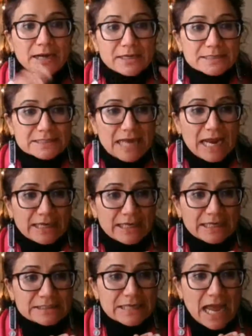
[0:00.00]

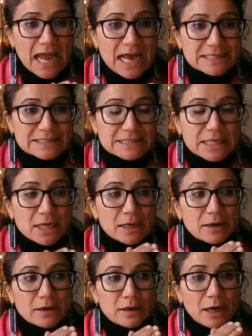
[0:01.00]
understanding it as
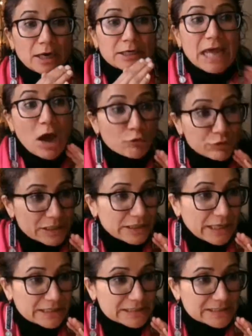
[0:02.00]
uh, a dowry
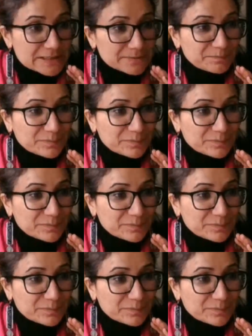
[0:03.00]
case